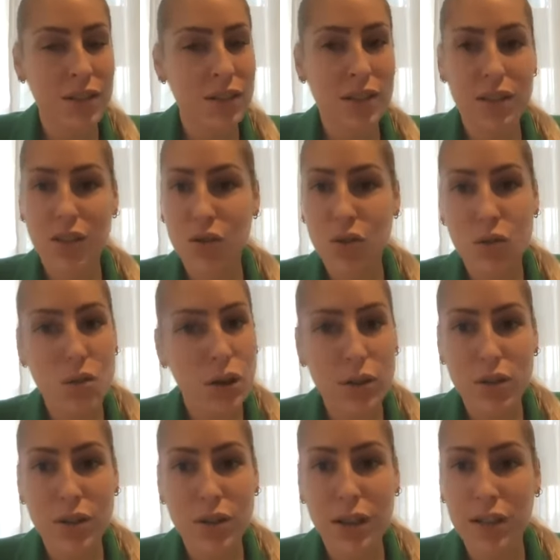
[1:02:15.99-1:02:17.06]
and it's
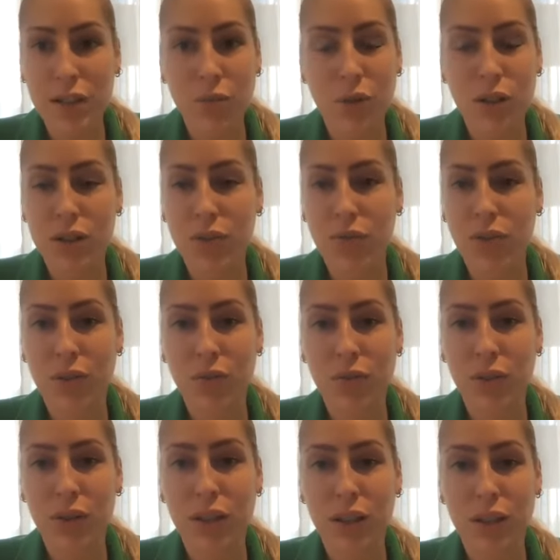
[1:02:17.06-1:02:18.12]
not anywhere different
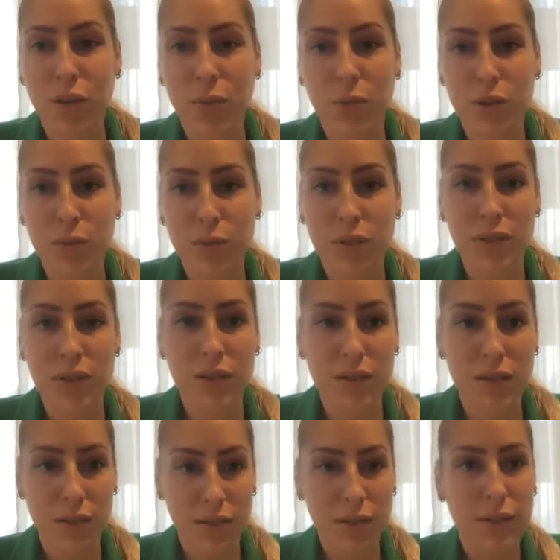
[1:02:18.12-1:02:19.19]
for an e-commerce
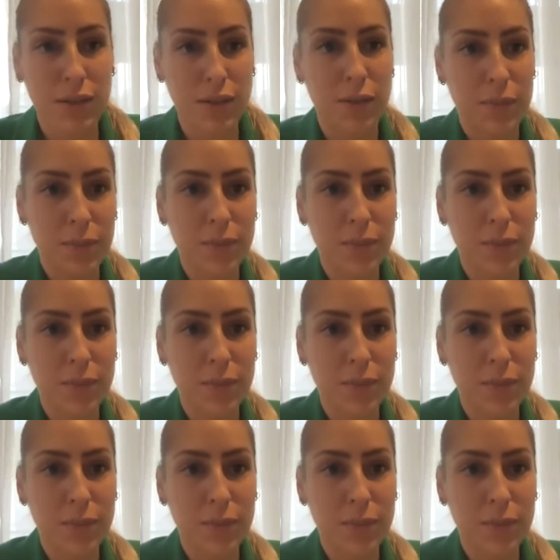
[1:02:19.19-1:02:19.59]
business. Yeah.